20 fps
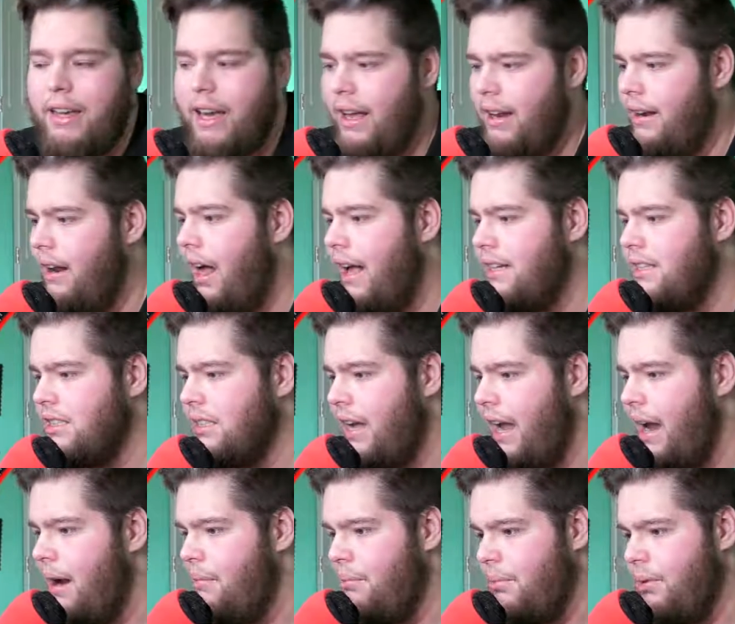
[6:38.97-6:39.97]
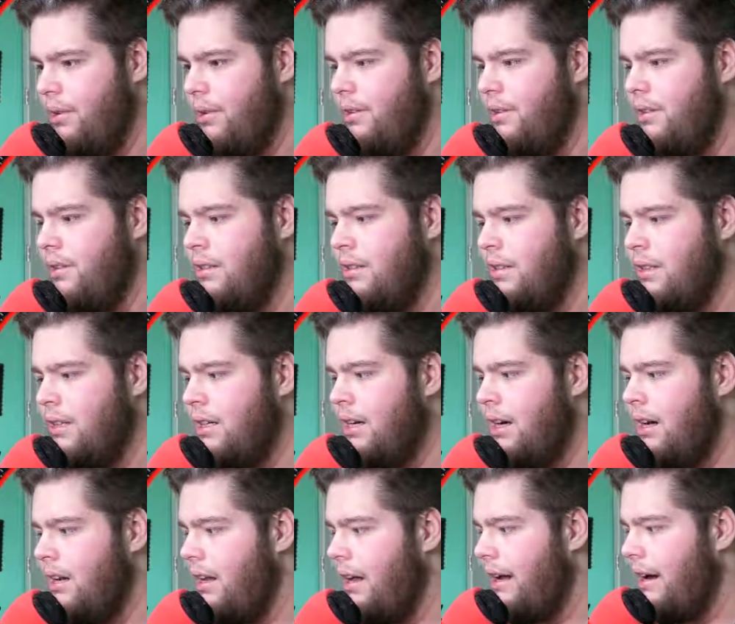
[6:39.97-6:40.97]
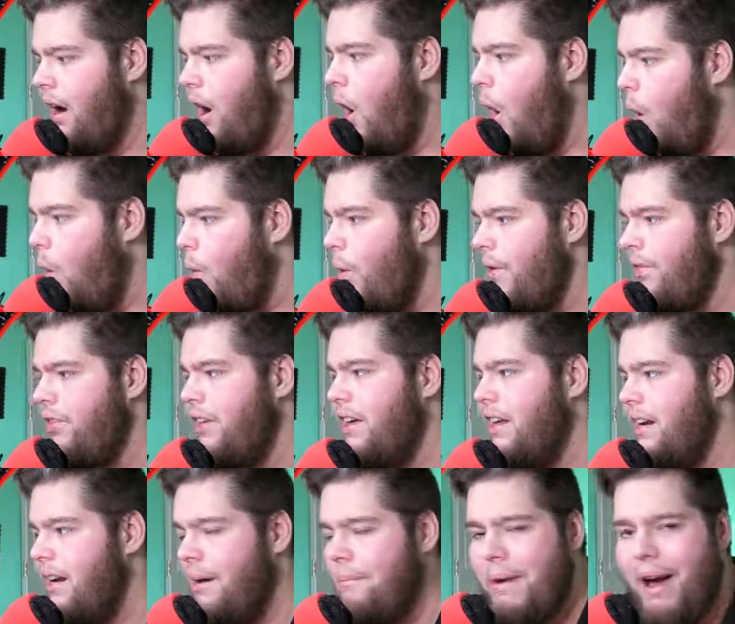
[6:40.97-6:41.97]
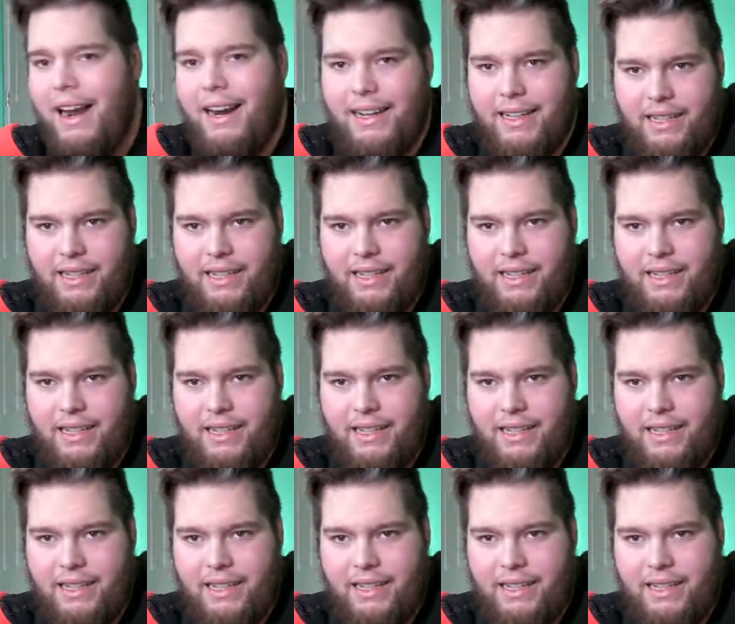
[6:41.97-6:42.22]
nice camera. Like, all within about a